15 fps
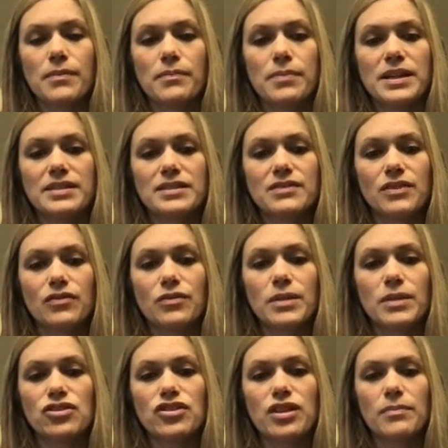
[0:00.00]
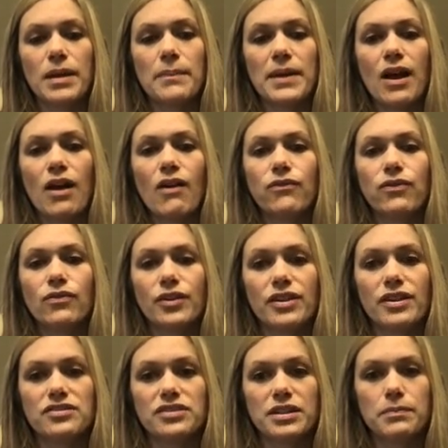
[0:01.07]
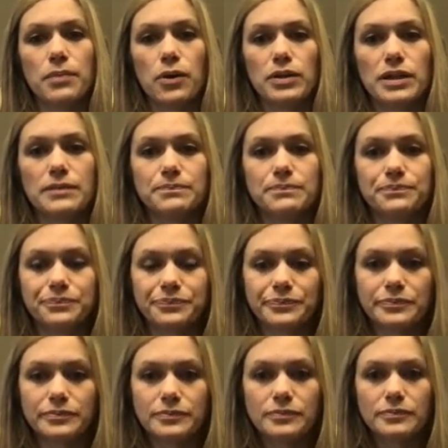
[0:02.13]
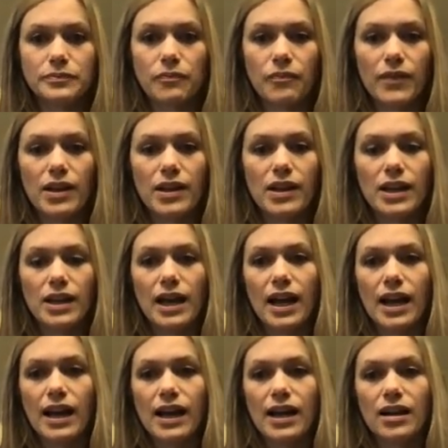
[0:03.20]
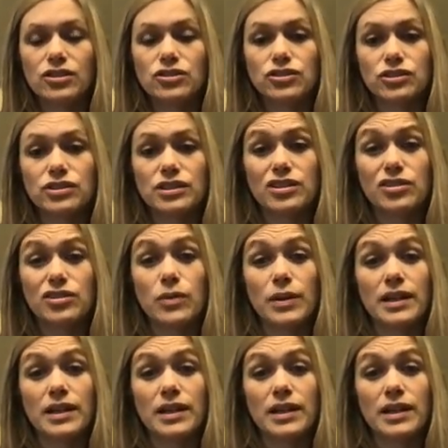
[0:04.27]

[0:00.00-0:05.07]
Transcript: pieces of information that might be helpful for this component. Certainly you want to